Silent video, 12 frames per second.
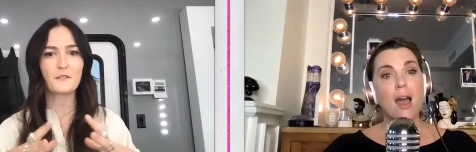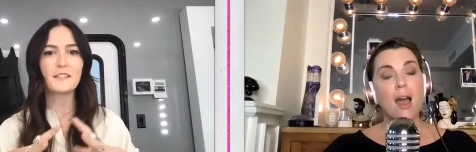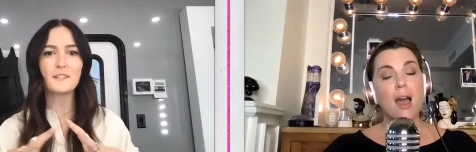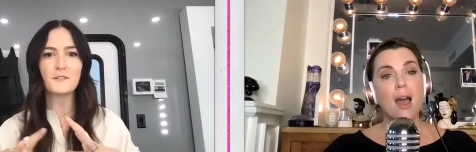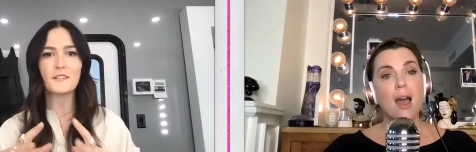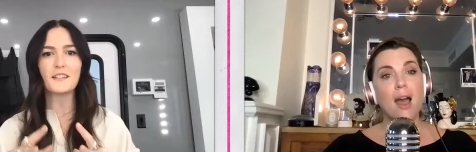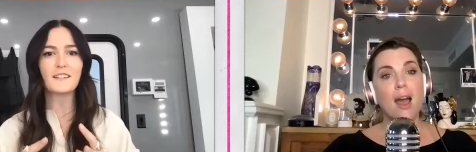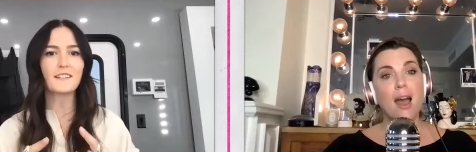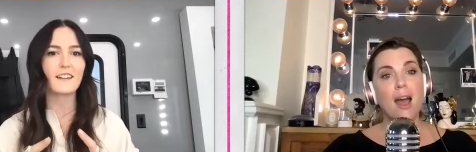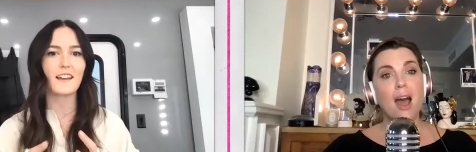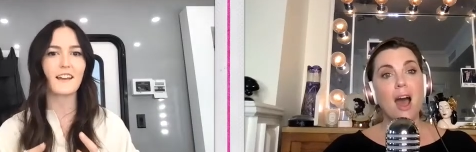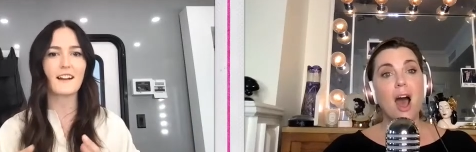Speaker 1: reunion
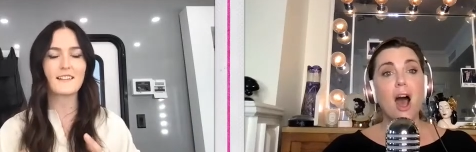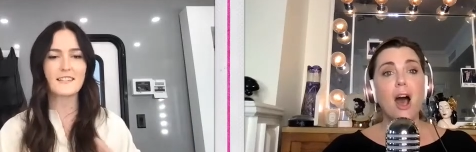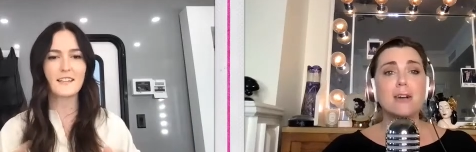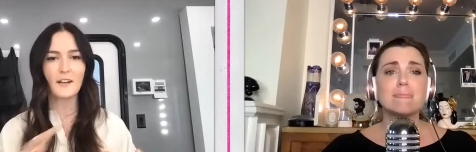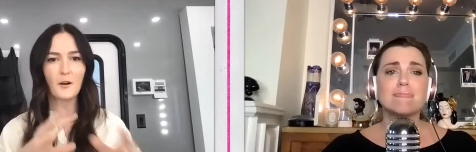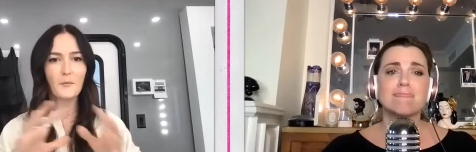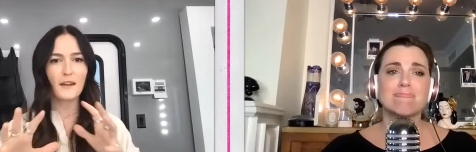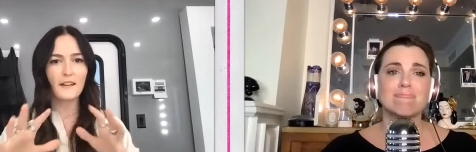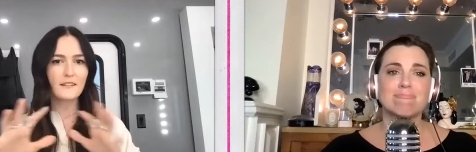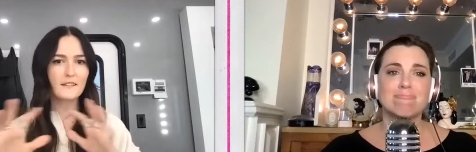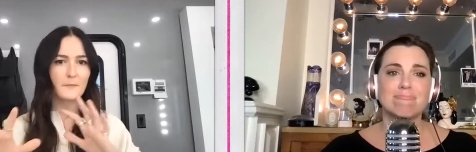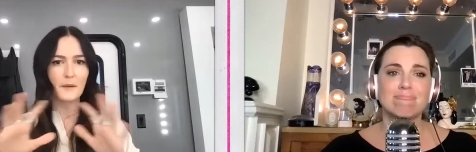and I got to help
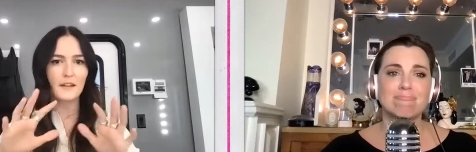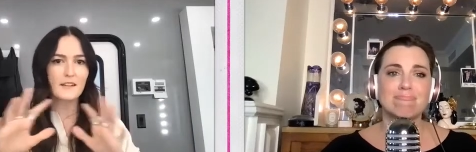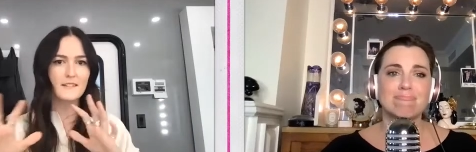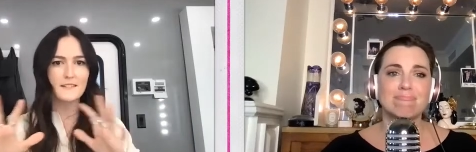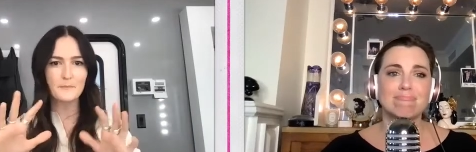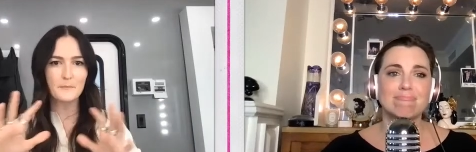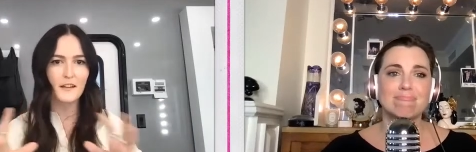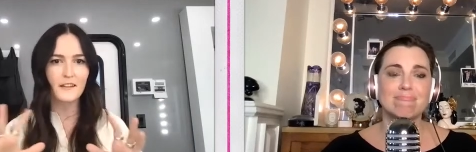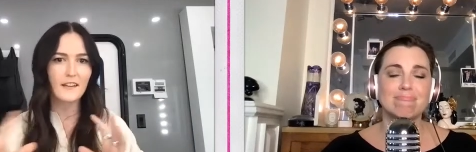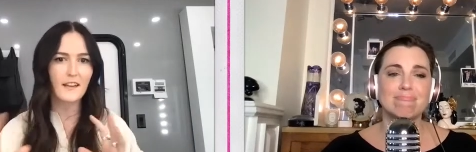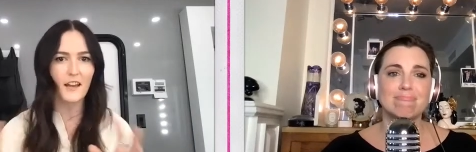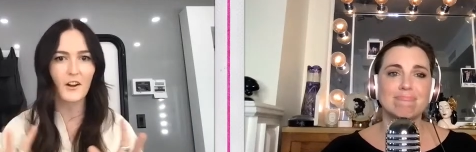make Betty's
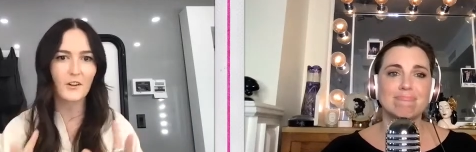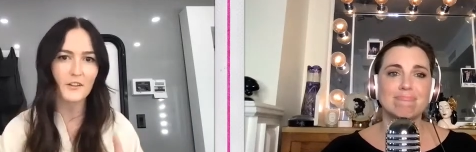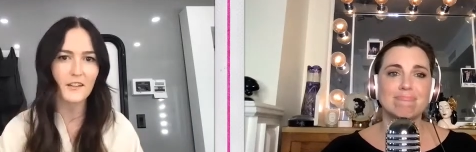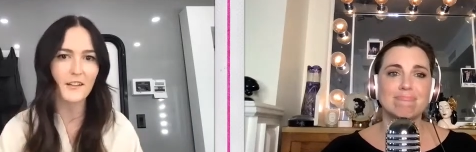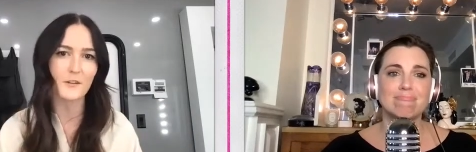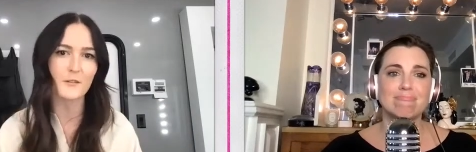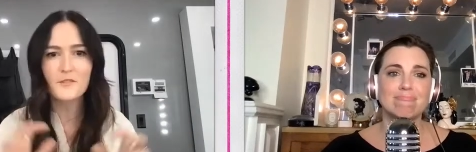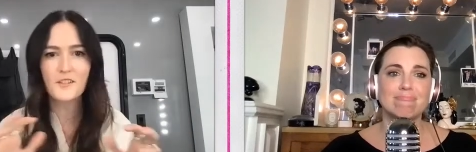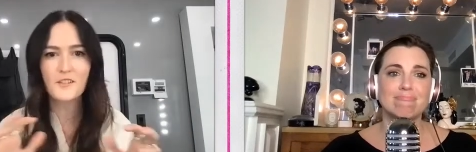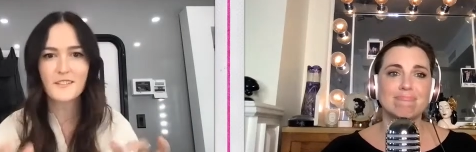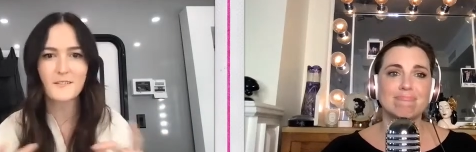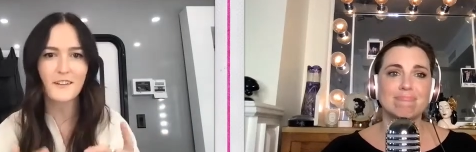bloody hair look
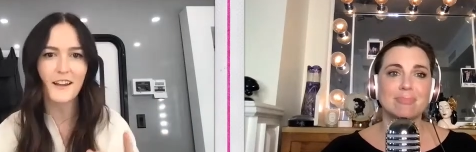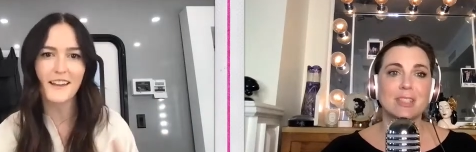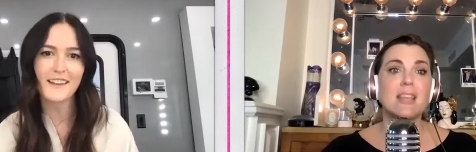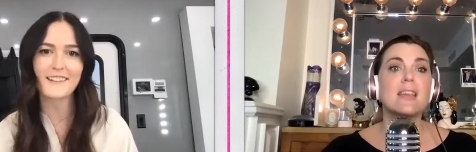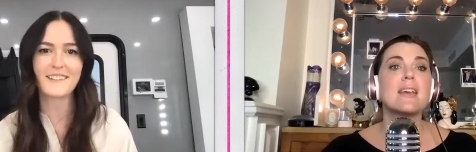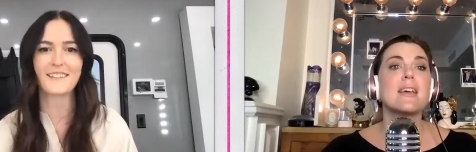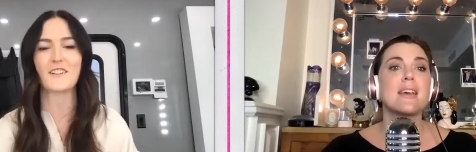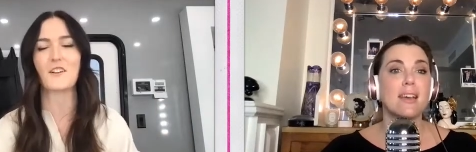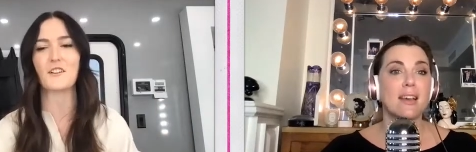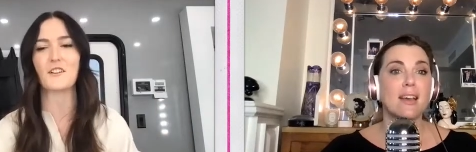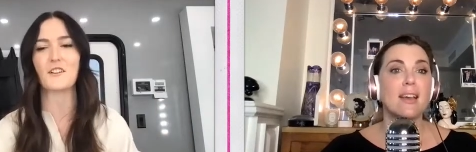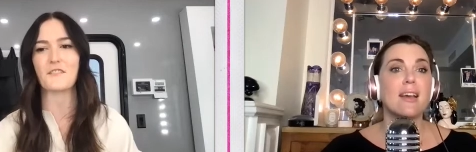just right and
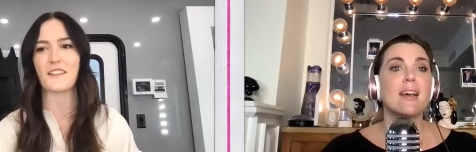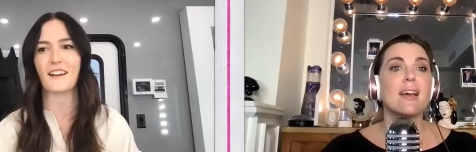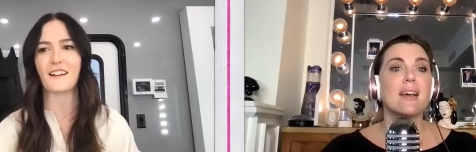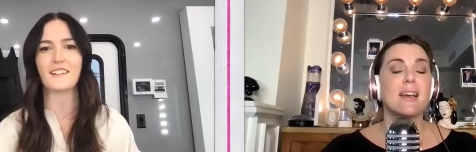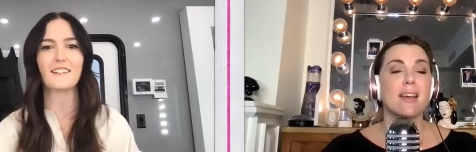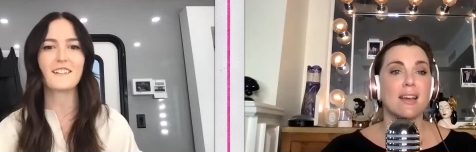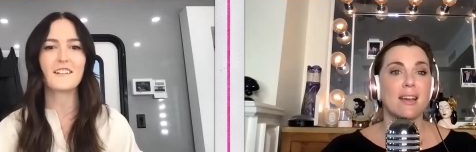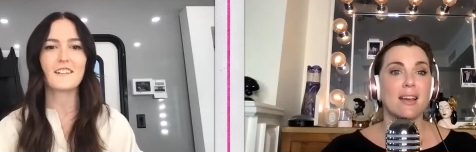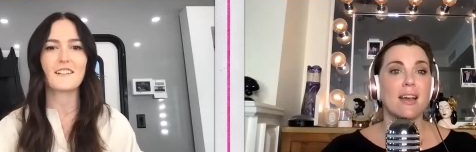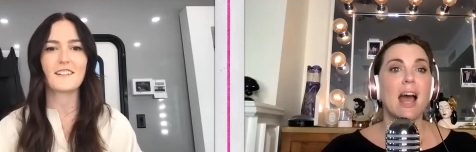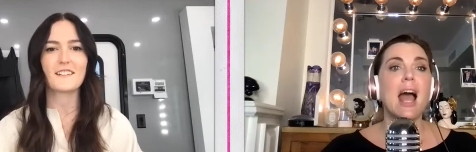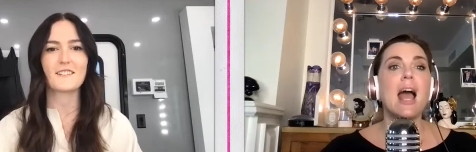all of that.
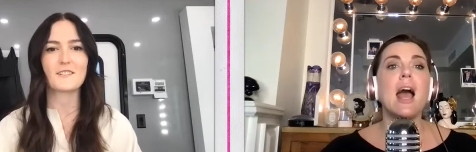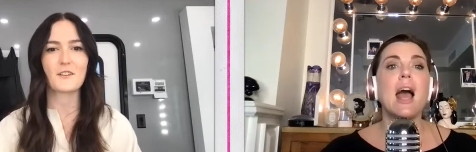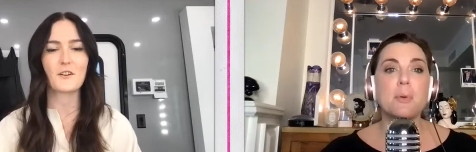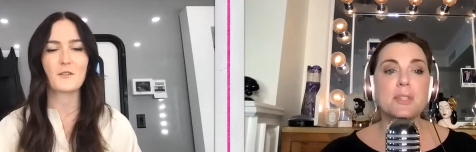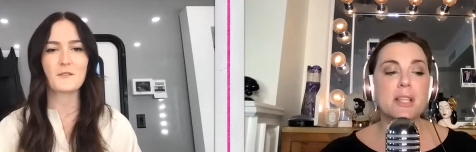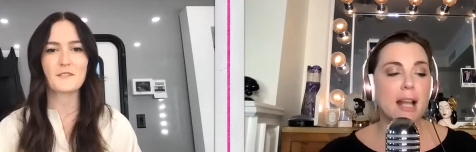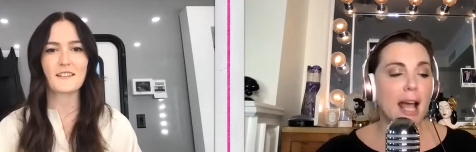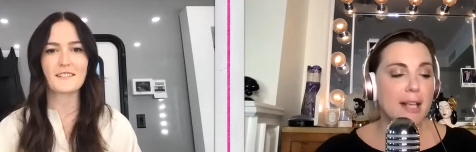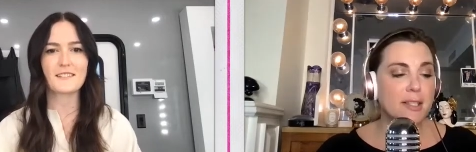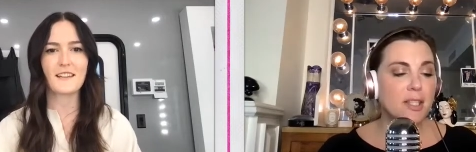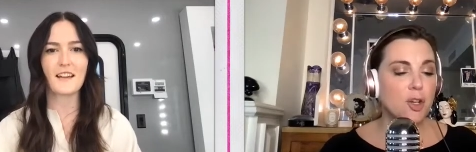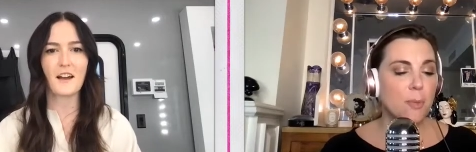
Speaker 2: I, I so was going to
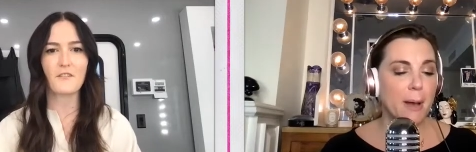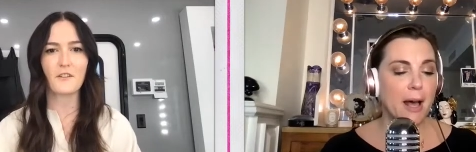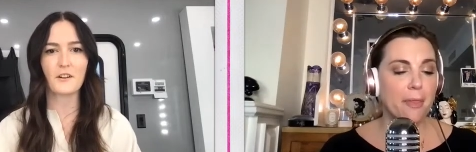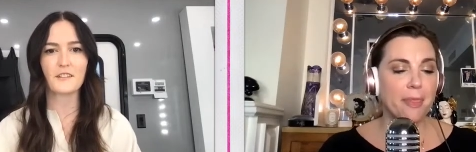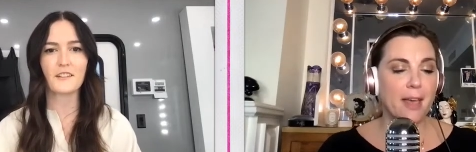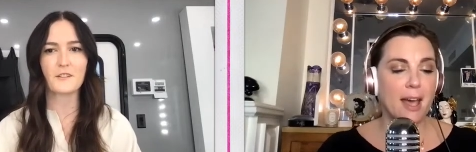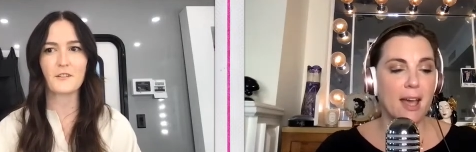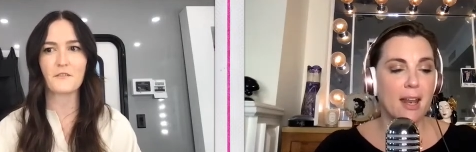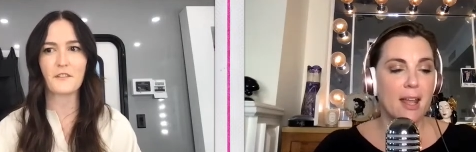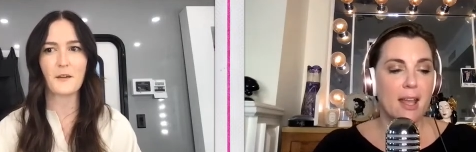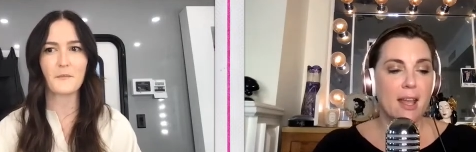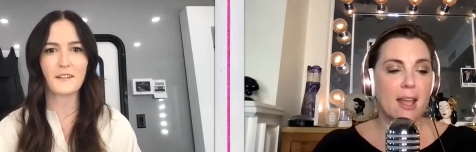ask nice you about that. Little-
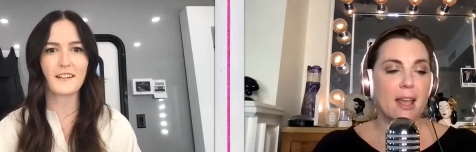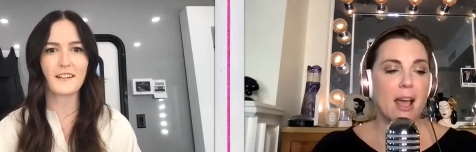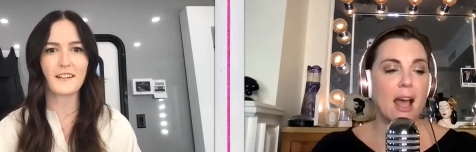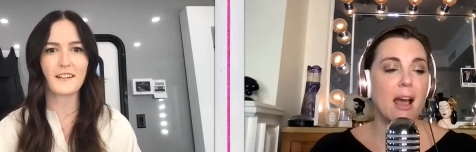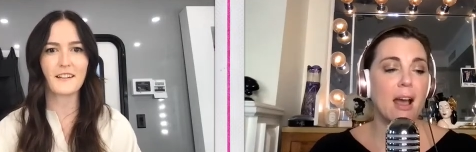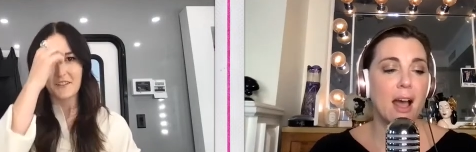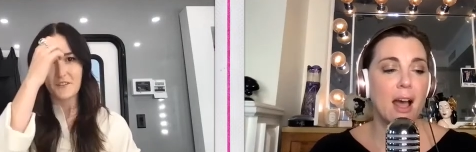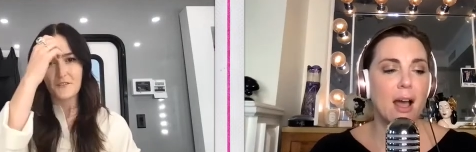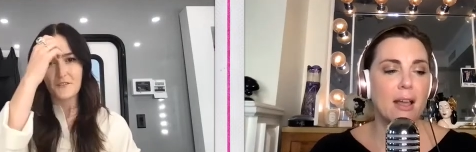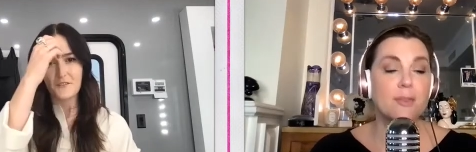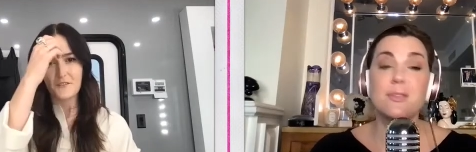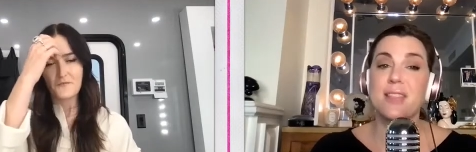I, I,
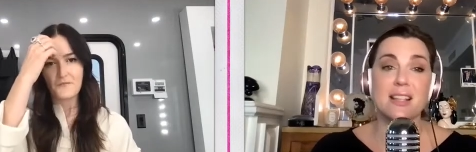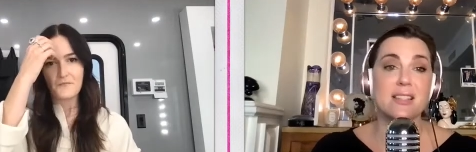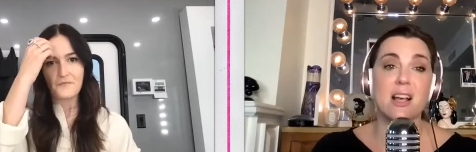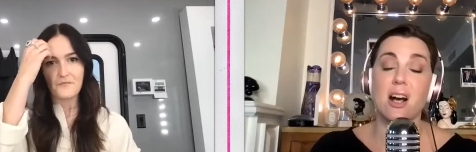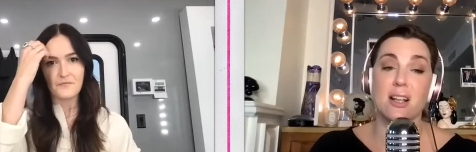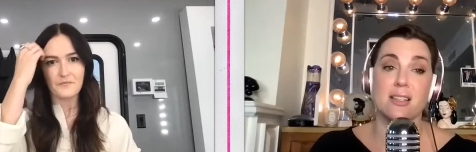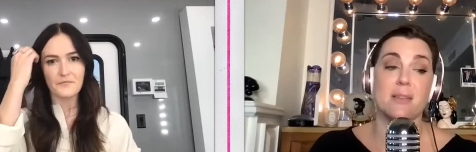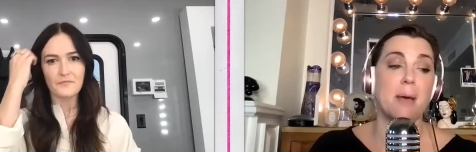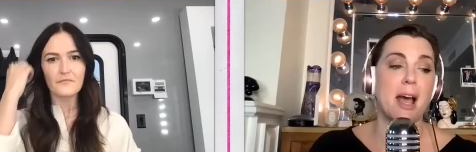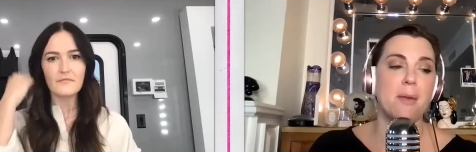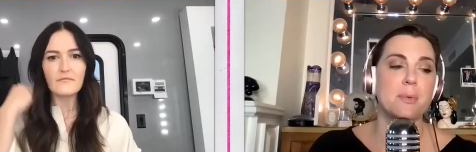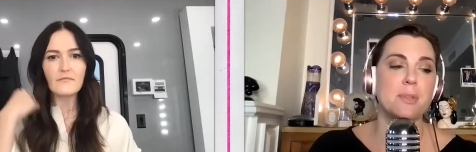that's awesome. I